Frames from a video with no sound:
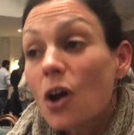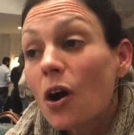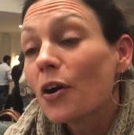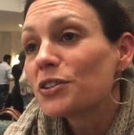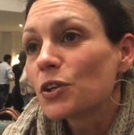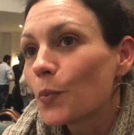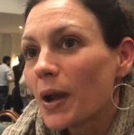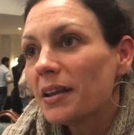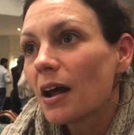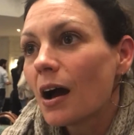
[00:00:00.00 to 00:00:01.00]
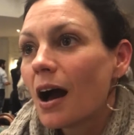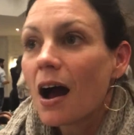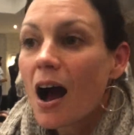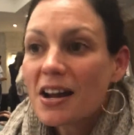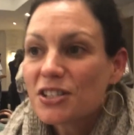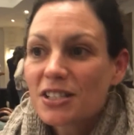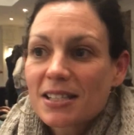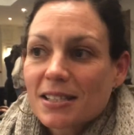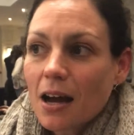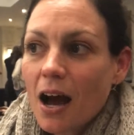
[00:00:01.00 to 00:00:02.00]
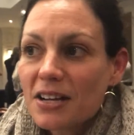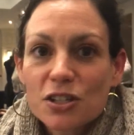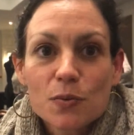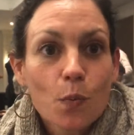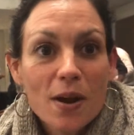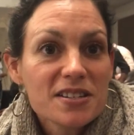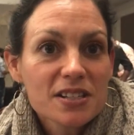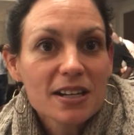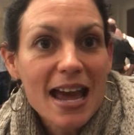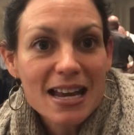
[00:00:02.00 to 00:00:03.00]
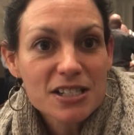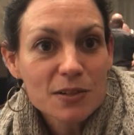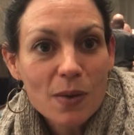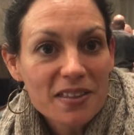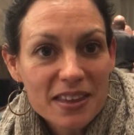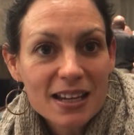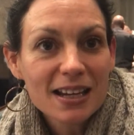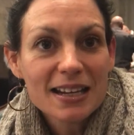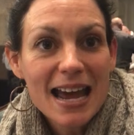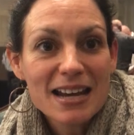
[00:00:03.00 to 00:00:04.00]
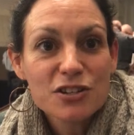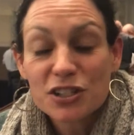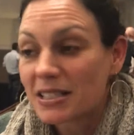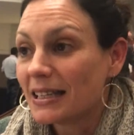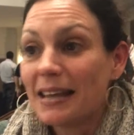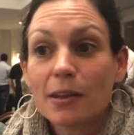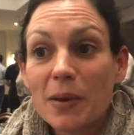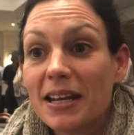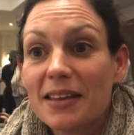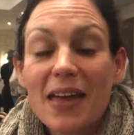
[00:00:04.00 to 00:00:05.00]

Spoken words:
No, so when I just went and did my thing and just let them in,